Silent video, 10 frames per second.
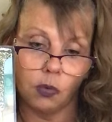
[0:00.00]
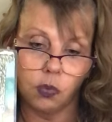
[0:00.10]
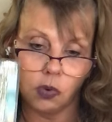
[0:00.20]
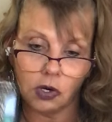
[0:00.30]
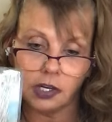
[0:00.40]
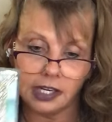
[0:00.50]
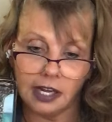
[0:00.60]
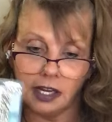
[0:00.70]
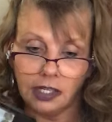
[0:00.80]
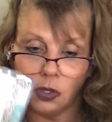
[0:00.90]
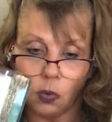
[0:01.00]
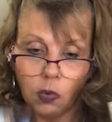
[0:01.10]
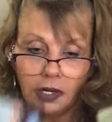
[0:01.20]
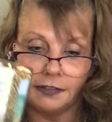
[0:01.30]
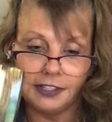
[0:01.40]
work on
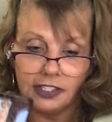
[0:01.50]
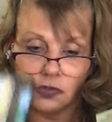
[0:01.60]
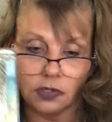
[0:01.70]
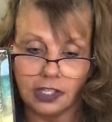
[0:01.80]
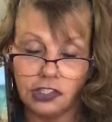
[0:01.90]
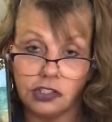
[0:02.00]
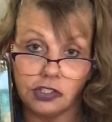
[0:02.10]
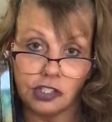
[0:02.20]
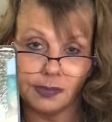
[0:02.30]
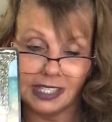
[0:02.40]
one of these relationships.